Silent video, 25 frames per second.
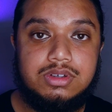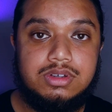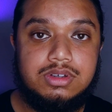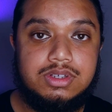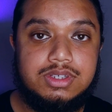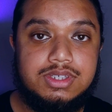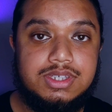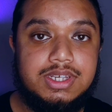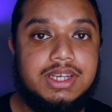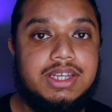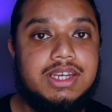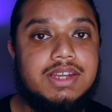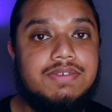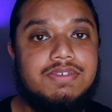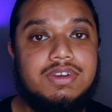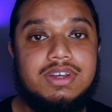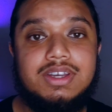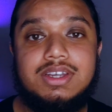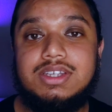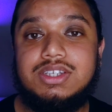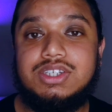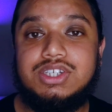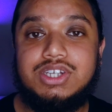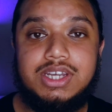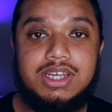
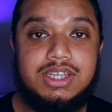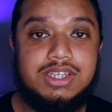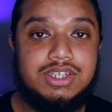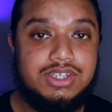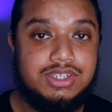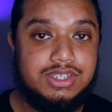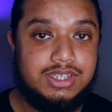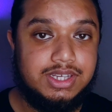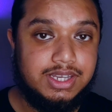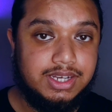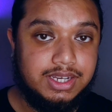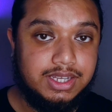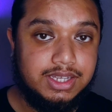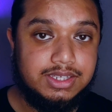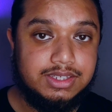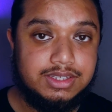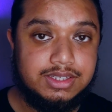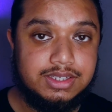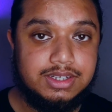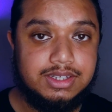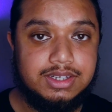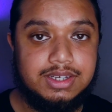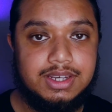significant changes in it